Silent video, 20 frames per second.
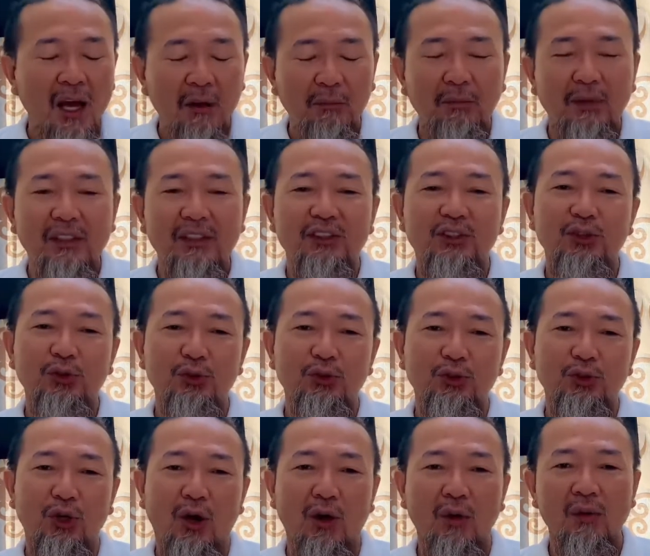please do
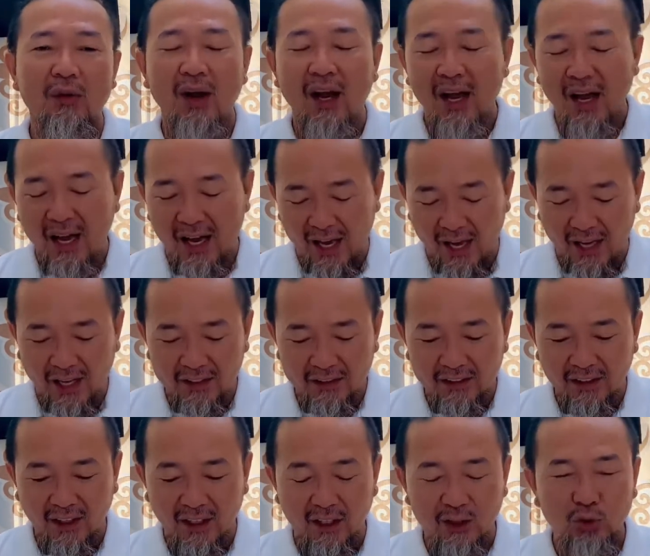so, and
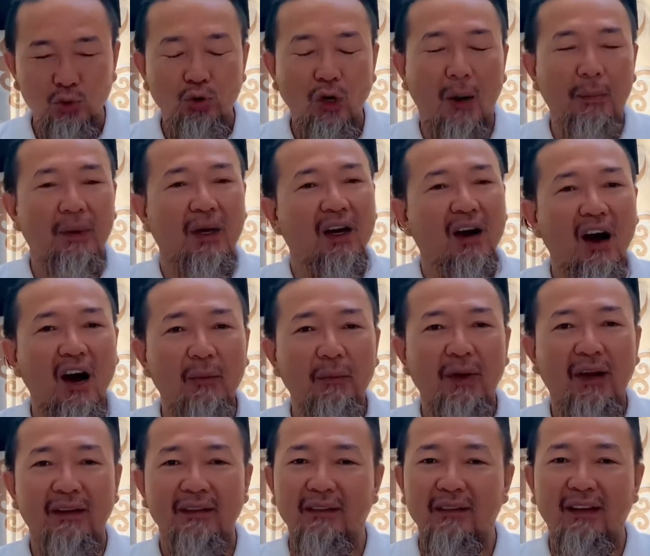drop a
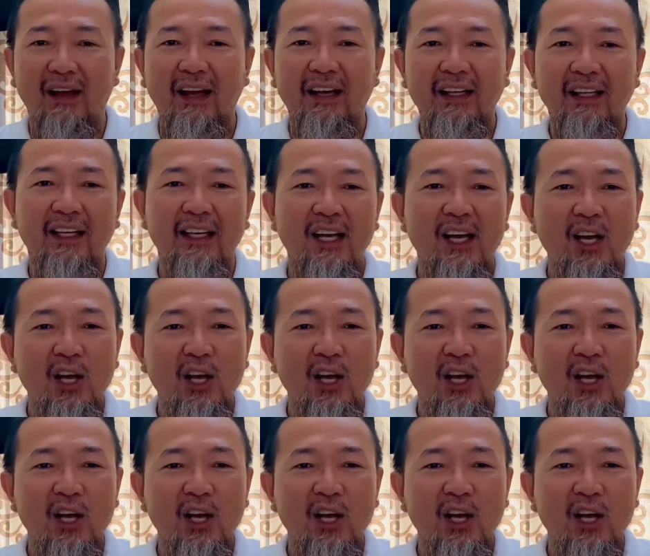comment, like,